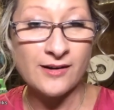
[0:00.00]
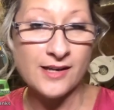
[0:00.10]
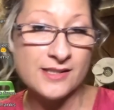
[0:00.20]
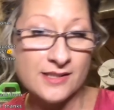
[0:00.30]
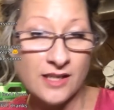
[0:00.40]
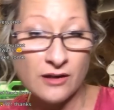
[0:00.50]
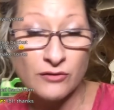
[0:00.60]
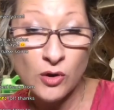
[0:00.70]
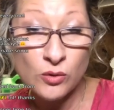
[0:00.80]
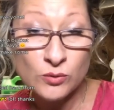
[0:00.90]
instead of
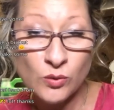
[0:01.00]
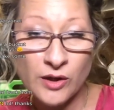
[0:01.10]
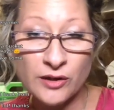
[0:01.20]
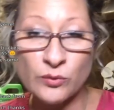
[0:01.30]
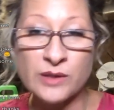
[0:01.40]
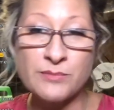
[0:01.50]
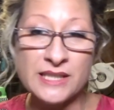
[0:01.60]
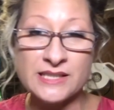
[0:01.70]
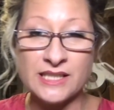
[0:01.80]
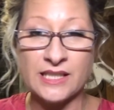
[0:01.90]
cold water when
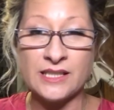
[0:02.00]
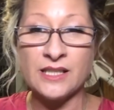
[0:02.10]
mixing